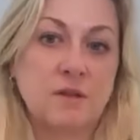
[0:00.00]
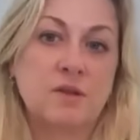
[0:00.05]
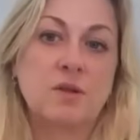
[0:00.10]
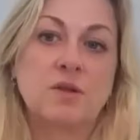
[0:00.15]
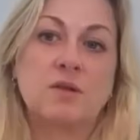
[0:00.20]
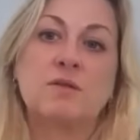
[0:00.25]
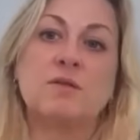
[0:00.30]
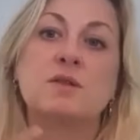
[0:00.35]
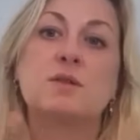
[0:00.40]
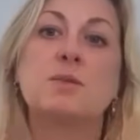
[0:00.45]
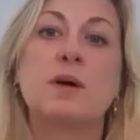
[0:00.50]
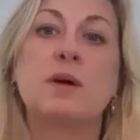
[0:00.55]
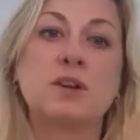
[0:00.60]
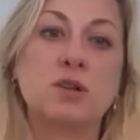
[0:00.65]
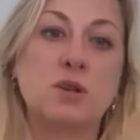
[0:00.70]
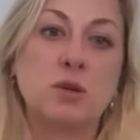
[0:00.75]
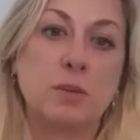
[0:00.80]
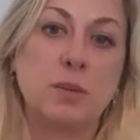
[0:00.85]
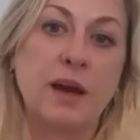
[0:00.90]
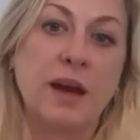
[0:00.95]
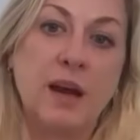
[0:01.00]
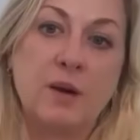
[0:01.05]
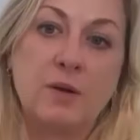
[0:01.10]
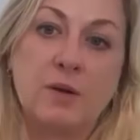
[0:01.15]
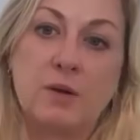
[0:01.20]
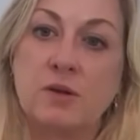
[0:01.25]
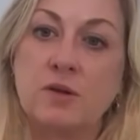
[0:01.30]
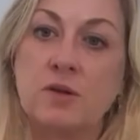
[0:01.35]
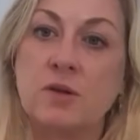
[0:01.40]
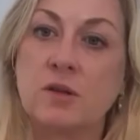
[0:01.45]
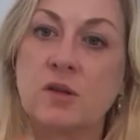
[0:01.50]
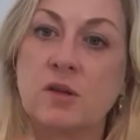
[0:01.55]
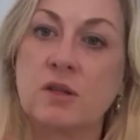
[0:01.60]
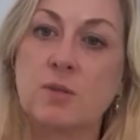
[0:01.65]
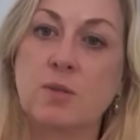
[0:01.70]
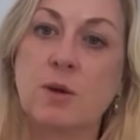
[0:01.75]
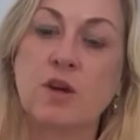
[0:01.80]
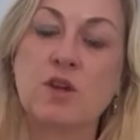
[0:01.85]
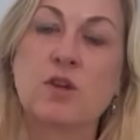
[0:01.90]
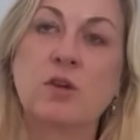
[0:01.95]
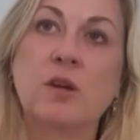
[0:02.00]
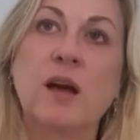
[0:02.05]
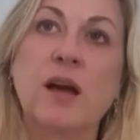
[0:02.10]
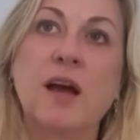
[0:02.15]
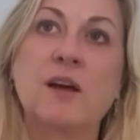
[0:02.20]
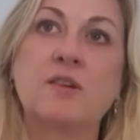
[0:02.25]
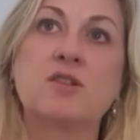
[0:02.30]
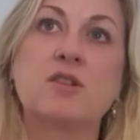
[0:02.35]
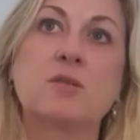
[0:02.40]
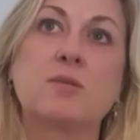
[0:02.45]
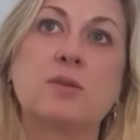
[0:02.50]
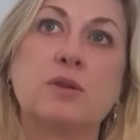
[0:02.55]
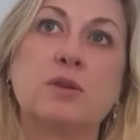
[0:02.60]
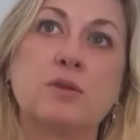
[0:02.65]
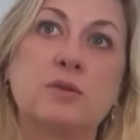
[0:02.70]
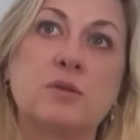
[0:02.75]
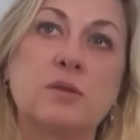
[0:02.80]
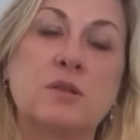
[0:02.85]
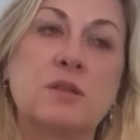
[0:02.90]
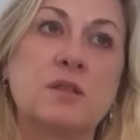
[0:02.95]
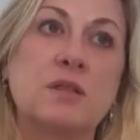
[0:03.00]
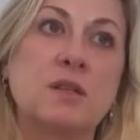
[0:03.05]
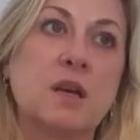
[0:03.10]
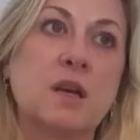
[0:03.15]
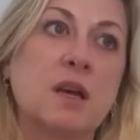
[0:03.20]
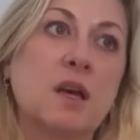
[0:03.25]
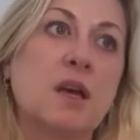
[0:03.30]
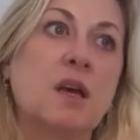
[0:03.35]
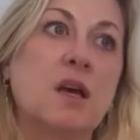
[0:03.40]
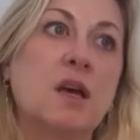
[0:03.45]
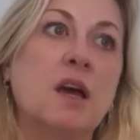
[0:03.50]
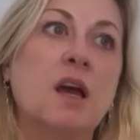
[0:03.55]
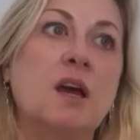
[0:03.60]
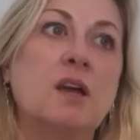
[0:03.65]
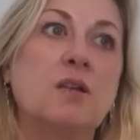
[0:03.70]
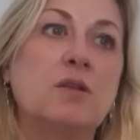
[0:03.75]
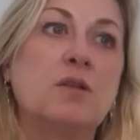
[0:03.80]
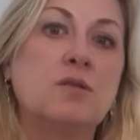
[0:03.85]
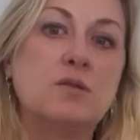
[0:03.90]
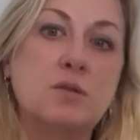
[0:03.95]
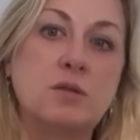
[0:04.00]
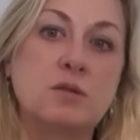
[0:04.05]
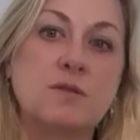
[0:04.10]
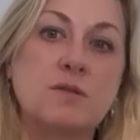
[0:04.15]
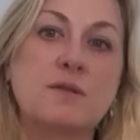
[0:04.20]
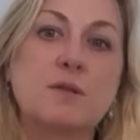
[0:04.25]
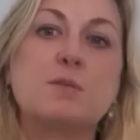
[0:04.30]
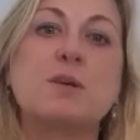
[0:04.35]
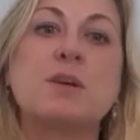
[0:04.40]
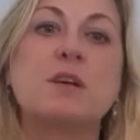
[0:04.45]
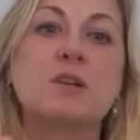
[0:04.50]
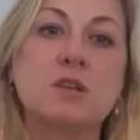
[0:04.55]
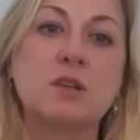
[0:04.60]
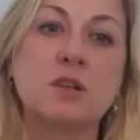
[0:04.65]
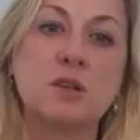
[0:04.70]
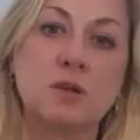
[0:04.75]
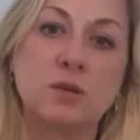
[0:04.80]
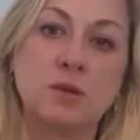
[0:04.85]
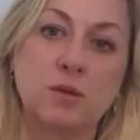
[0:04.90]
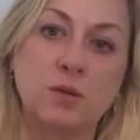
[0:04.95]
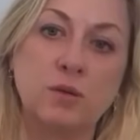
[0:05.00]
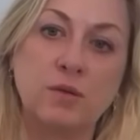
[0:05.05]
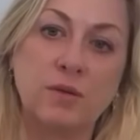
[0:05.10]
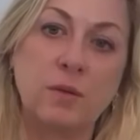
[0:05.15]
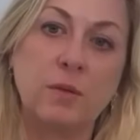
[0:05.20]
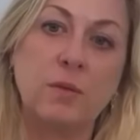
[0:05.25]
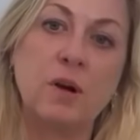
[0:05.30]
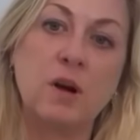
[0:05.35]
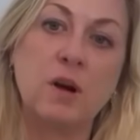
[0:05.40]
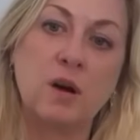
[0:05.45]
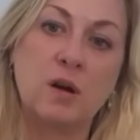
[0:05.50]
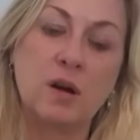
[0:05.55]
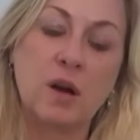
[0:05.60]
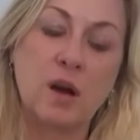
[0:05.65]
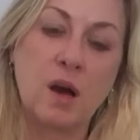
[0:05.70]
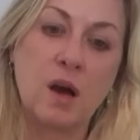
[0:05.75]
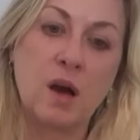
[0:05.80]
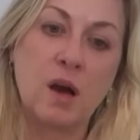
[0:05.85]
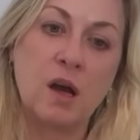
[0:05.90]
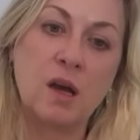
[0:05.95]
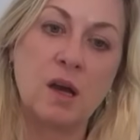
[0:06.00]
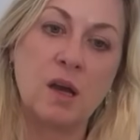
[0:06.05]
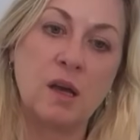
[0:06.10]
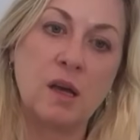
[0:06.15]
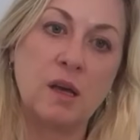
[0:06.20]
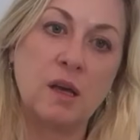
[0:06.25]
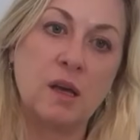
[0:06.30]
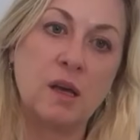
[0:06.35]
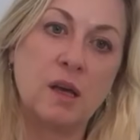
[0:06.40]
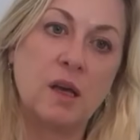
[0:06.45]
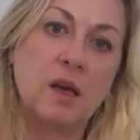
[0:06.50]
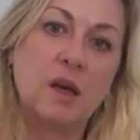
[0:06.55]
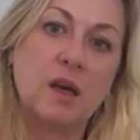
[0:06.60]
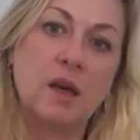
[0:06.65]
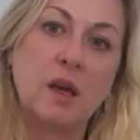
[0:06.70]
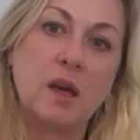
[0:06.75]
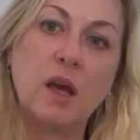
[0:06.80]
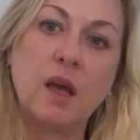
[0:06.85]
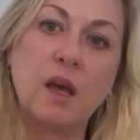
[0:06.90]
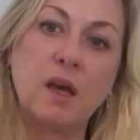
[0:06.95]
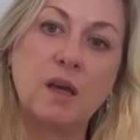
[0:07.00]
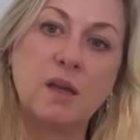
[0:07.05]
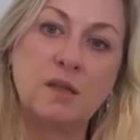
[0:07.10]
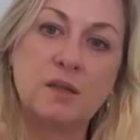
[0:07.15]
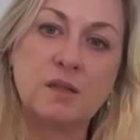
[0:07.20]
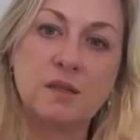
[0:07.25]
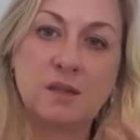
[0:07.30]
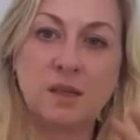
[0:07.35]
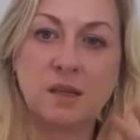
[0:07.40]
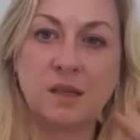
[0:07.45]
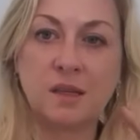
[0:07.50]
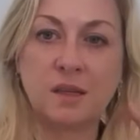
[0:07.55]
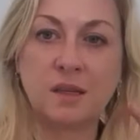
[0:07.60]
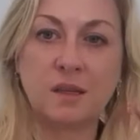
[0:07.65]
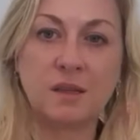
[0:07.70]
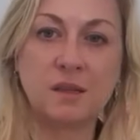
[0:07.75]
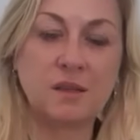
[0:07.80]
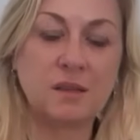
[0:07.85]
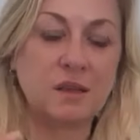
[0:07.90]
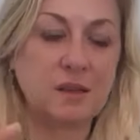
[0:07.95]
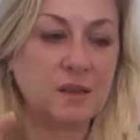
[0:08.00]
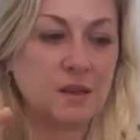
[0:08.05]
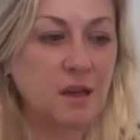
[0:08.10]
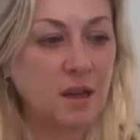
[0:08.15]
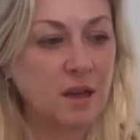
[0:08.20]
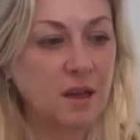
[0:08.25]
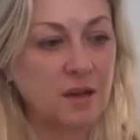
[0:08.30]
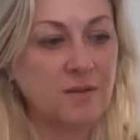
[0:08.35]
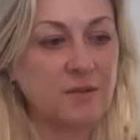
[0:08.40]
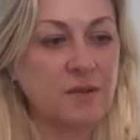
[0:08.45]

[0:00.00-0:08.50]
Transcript: sort of special powers and special attributes, and who sort of speak to you from on high, and the kind of